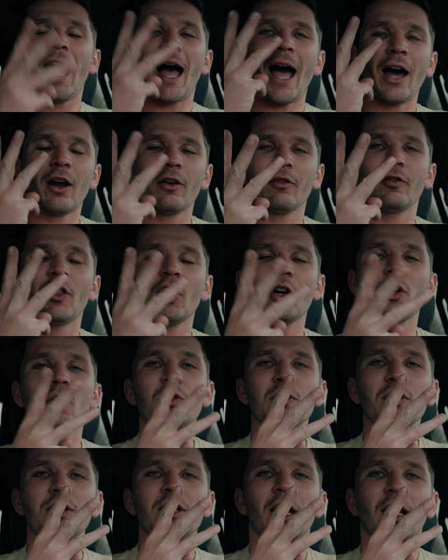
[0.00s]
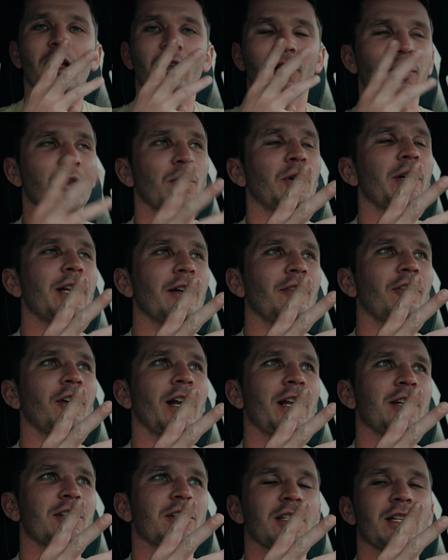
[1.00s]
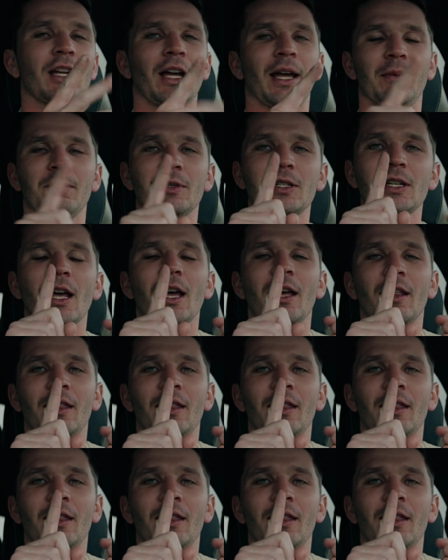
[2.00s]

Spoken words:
out of those three different engine types: